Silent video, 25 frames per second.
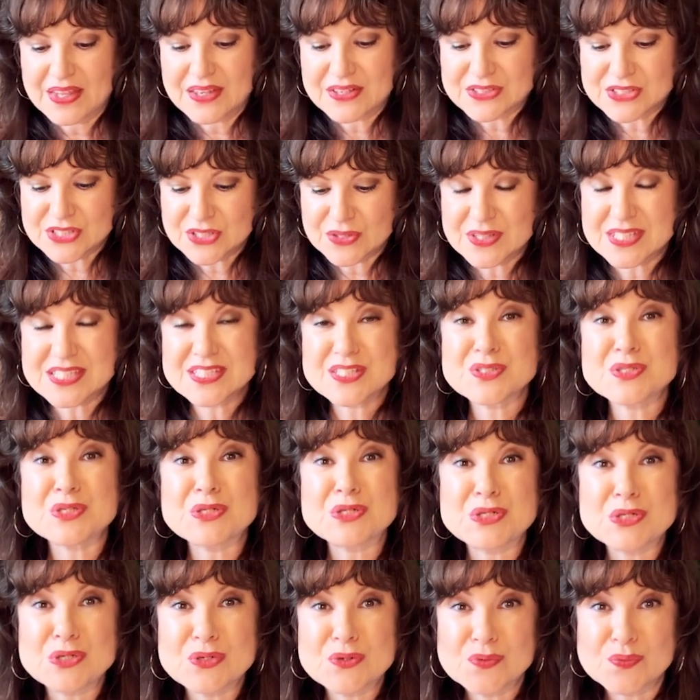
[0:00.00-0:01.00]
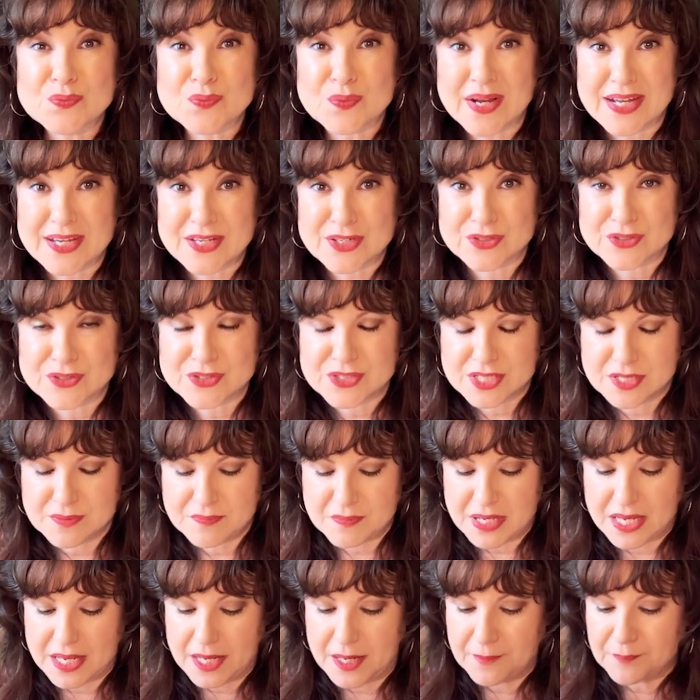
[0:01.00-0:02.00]
So this is a new writer to
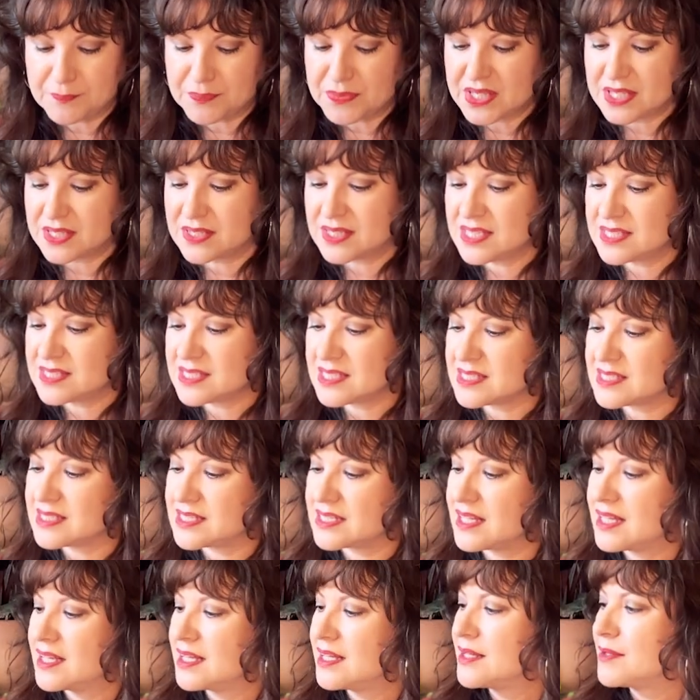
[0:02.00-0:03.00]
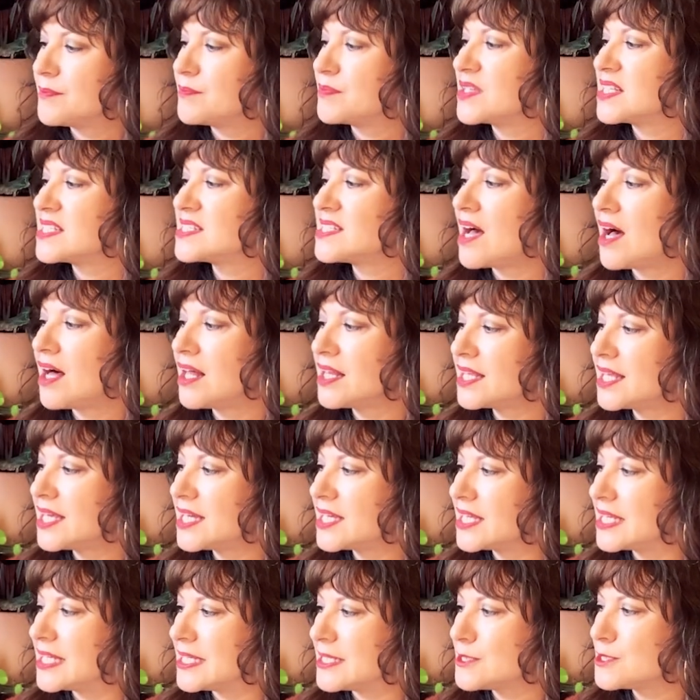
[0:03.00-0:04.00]
me. This is
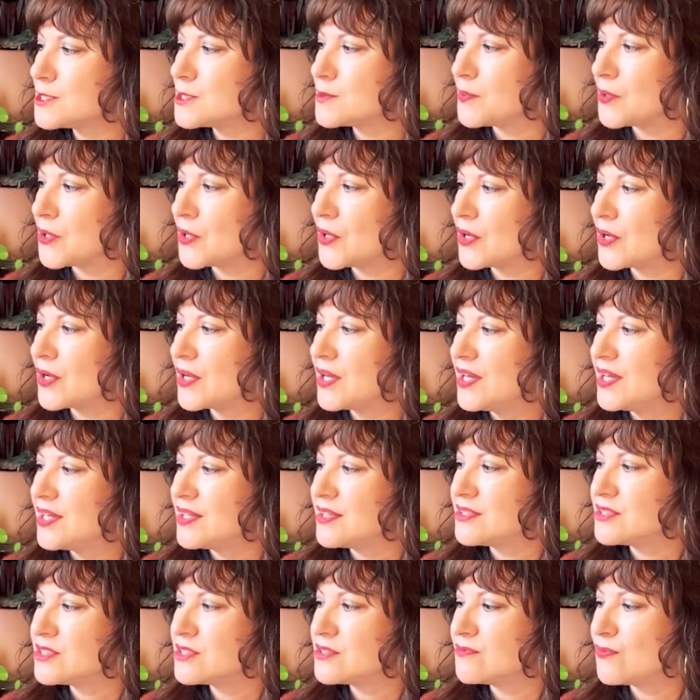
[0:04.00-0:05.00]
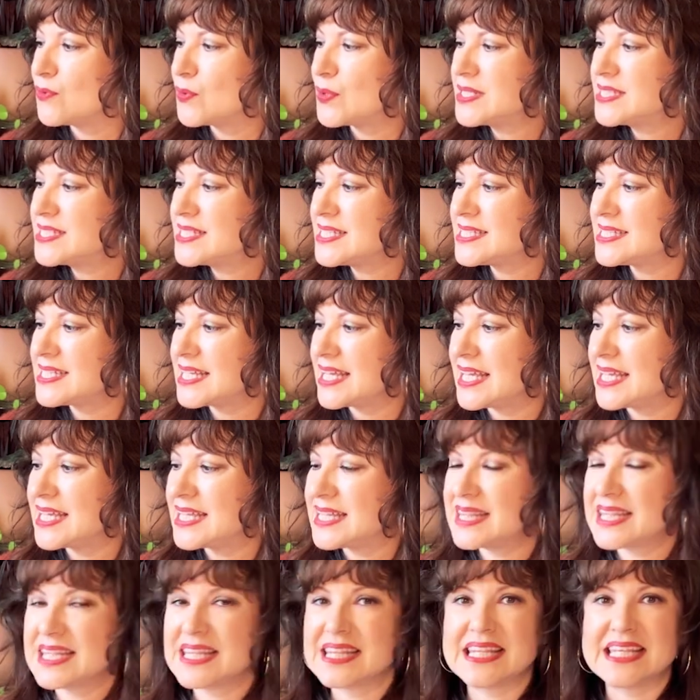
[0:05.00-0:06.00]
Natalia Ginzburg. This is Voices
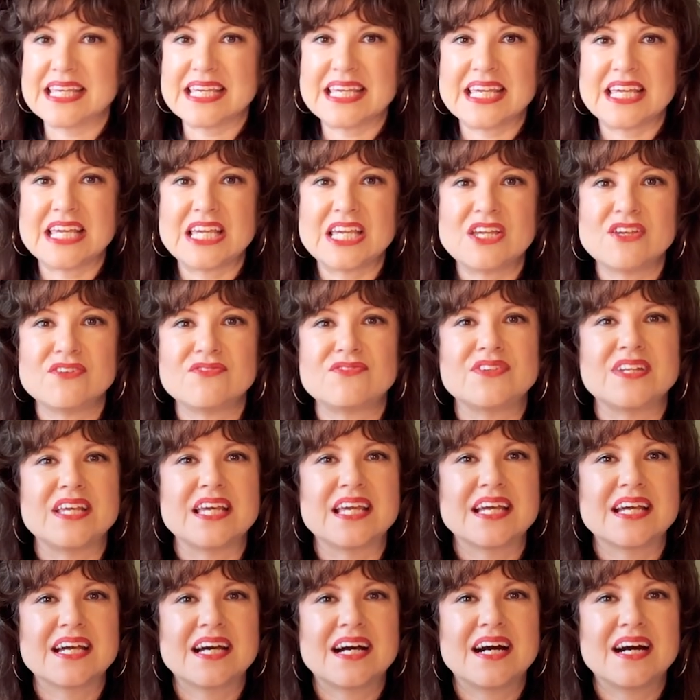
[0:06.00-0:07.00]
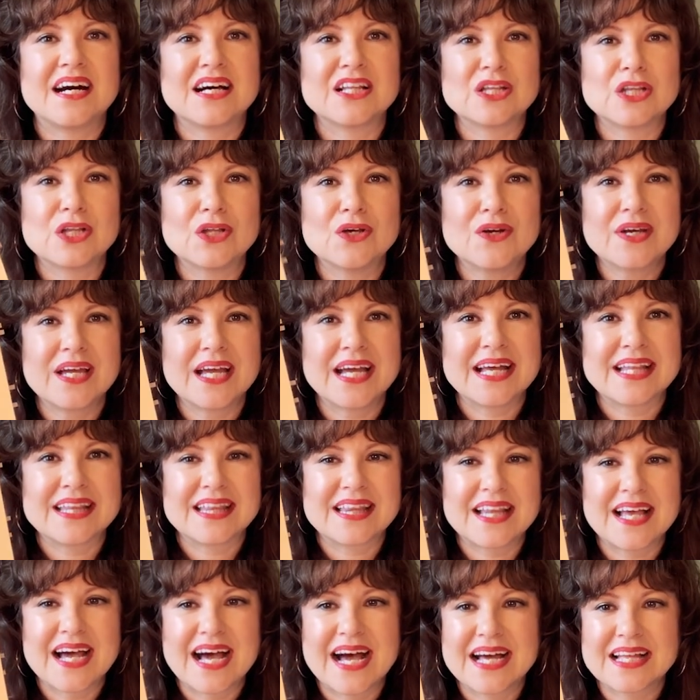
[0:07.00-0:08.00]
in the Evening. Look at
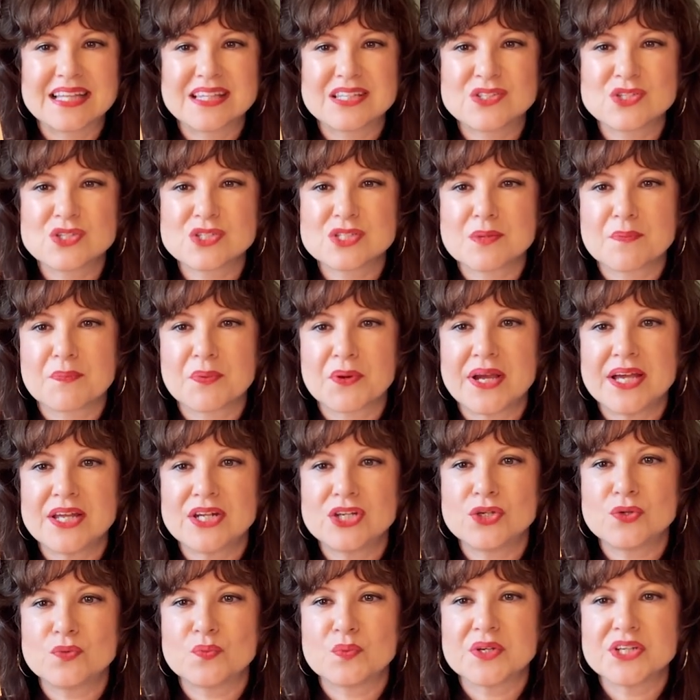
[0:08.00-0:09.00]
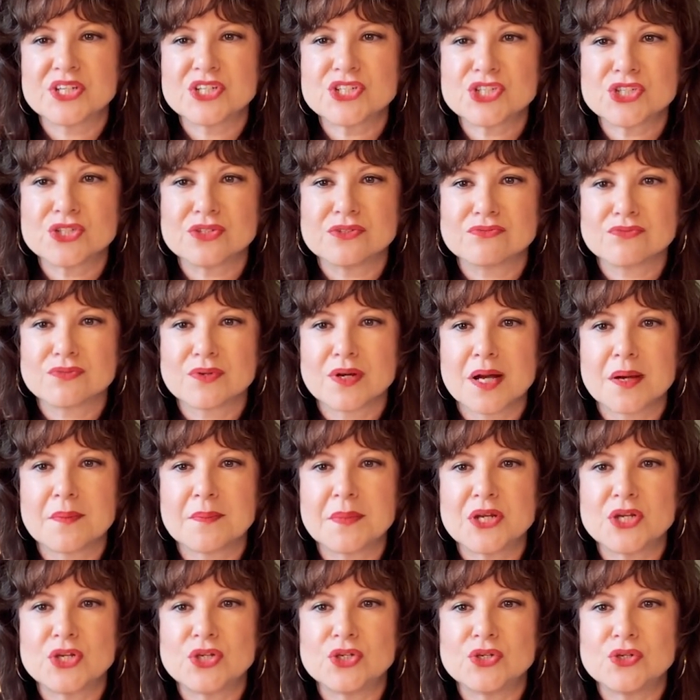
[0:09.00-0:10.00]
that. This is a brand new reissue
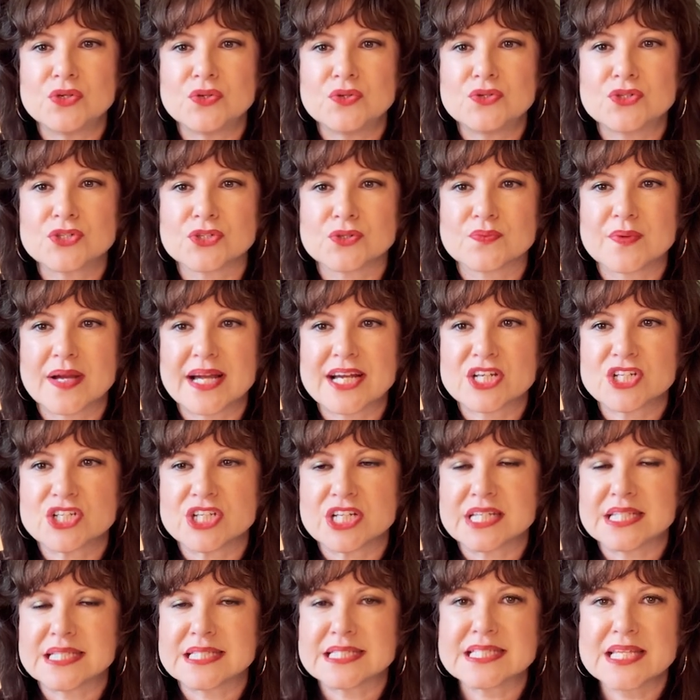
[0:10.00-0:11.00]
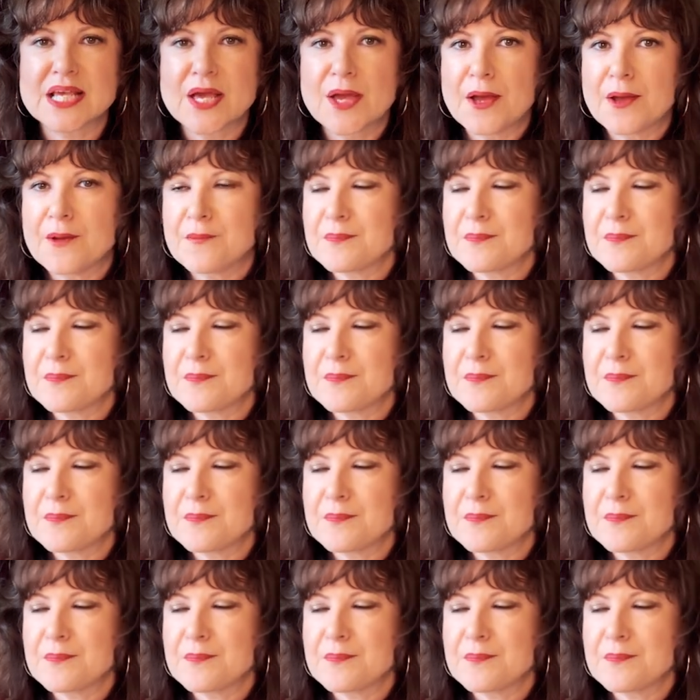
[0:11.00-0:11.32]
from New Directions.